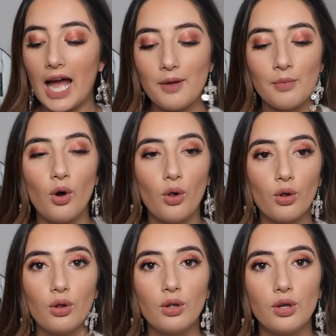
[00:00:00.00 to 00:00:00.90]
I'm
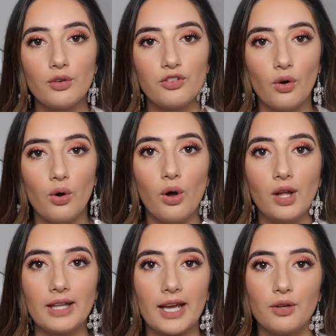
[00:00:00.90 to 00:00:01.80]
all
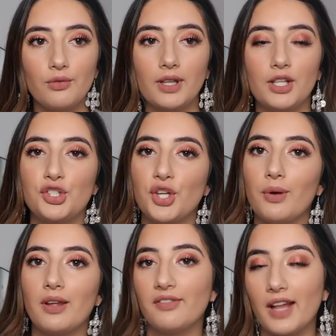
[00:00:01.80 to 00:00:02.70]
for like really
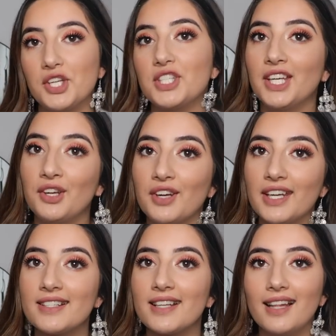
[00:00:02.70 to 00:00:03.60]
showy, flashy
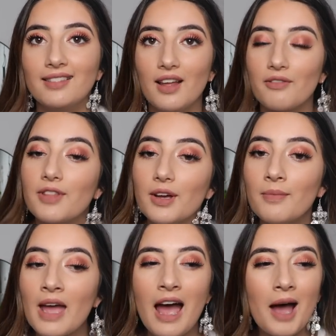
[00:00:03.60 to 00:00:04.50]
earrings. I love
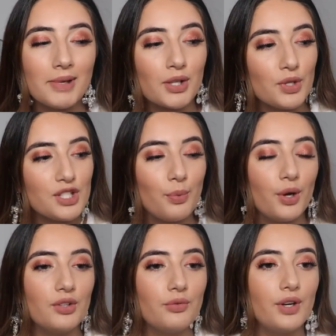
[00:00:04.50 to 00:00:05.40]
them. Like, what's the
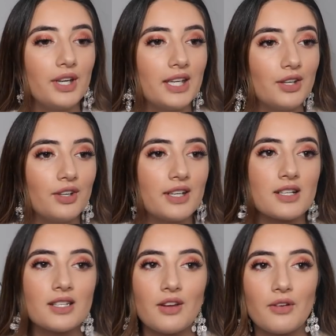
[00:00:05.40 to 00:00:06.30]
point of wearing
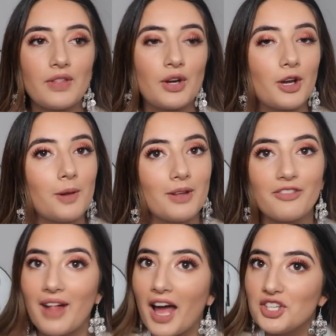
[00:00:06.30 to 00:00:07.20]
earrings if they're not gonna be
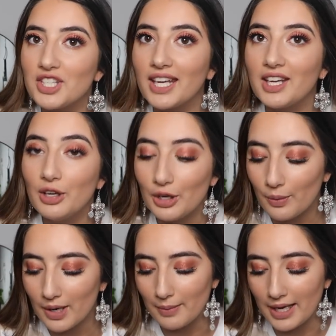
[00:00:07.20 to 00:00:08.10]
flashy? You know
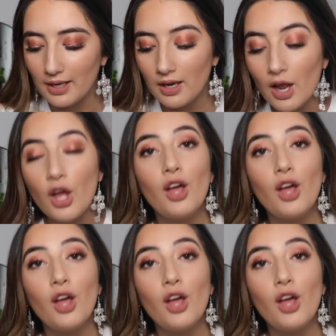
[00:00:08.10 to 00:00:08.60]
what I mean?